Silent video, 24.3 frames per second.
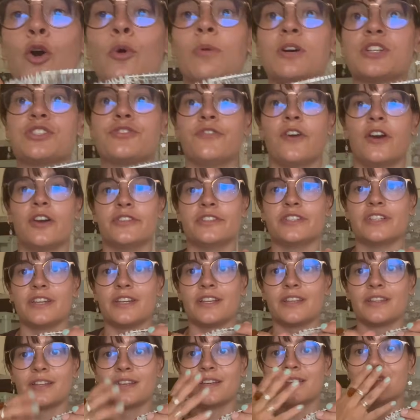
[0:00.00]
much fun
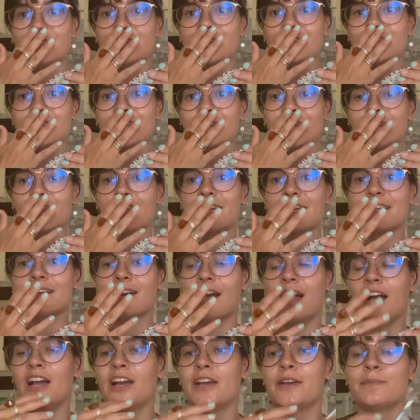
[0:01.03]
knitting this. Like,
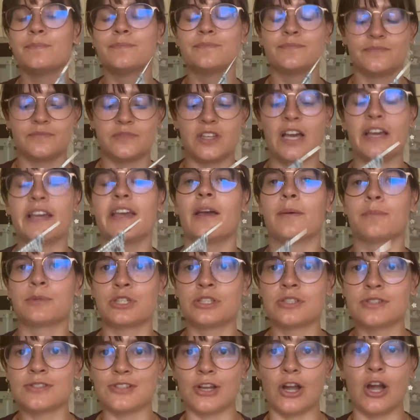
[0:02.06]
I am
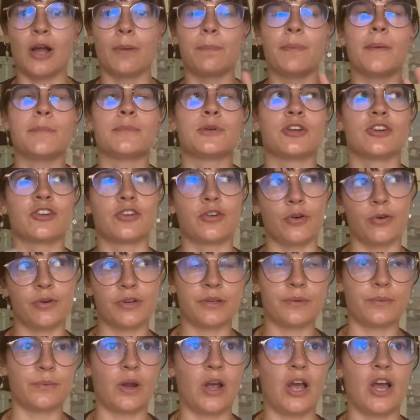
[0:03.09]
gonna stop, I'm gonna go on
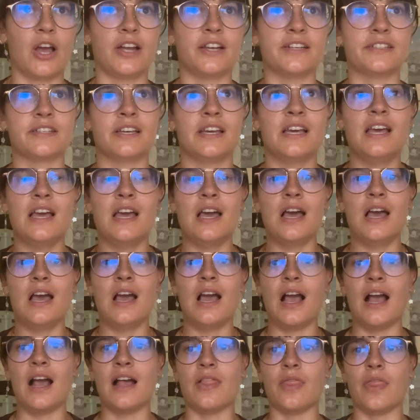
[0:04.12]
a run
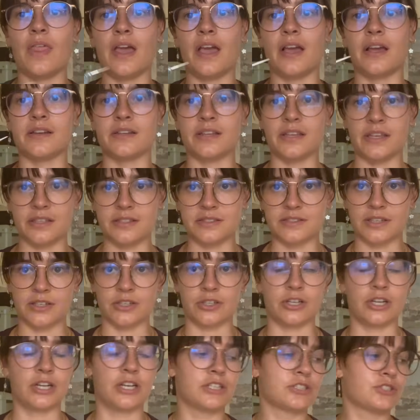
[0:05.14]
and then eat
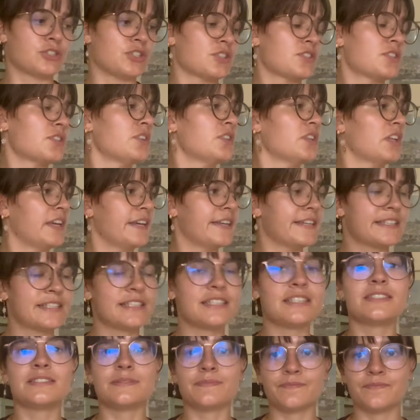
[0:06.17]
dinner just to like
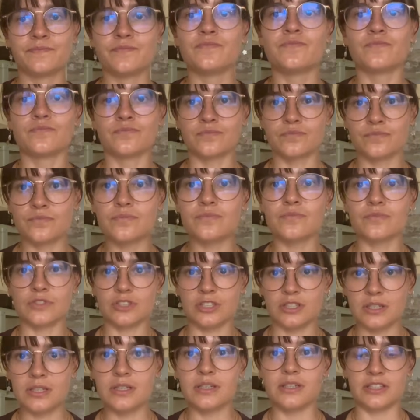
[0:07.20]

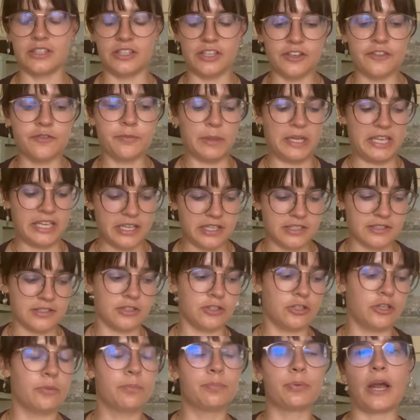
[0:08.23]
give my hands a
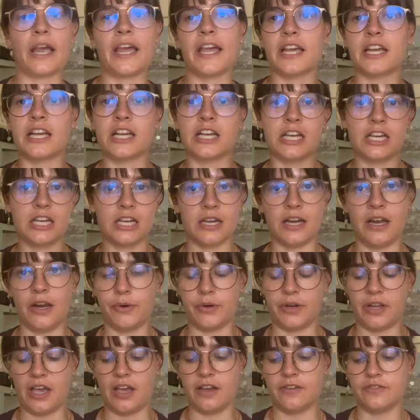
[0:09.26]
little break, hour
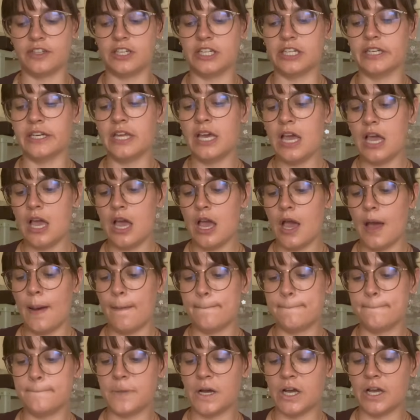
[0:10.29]
and a half in.
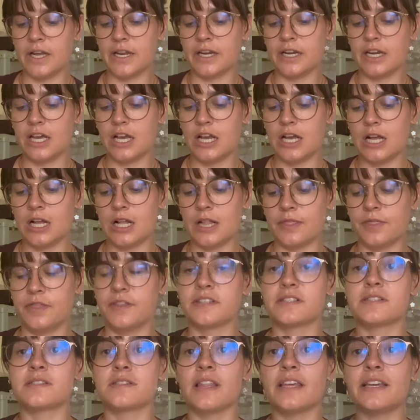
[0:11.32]
But
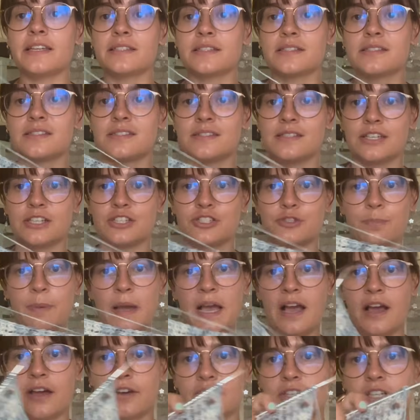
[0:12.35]
this like stitch
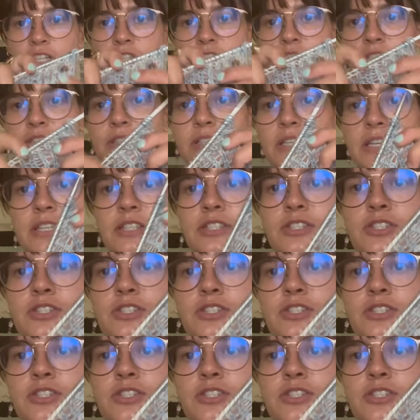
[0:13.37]
pattern is